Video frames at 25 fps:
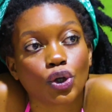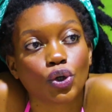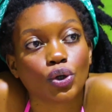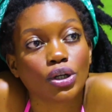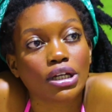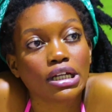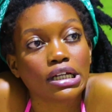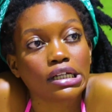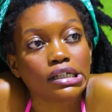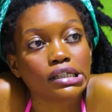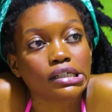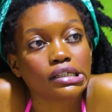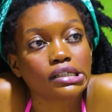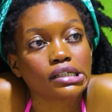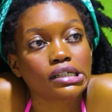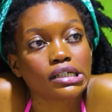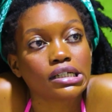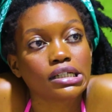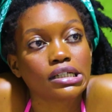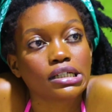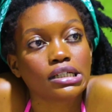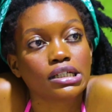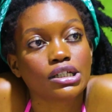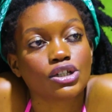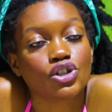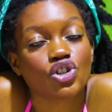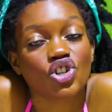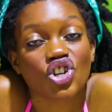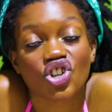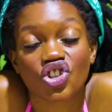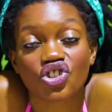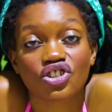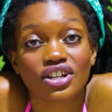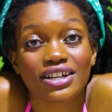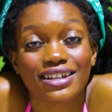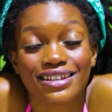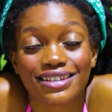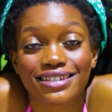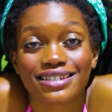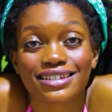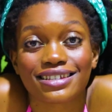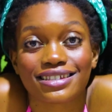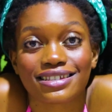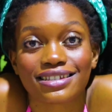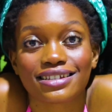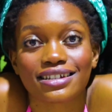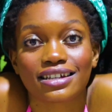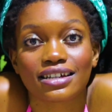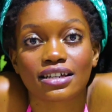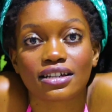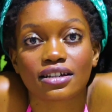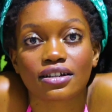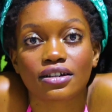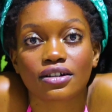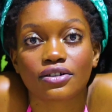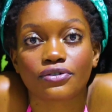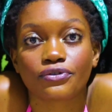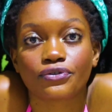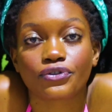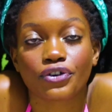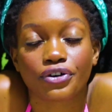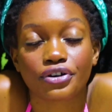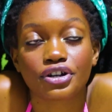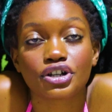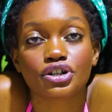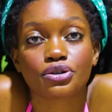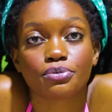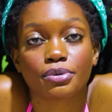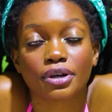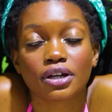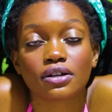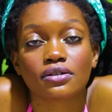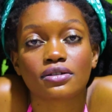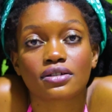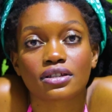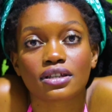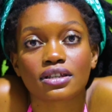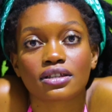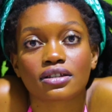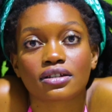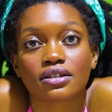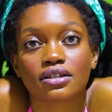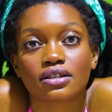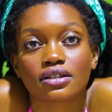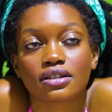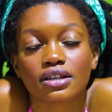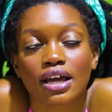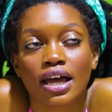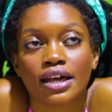You need just existing for it to be consistent,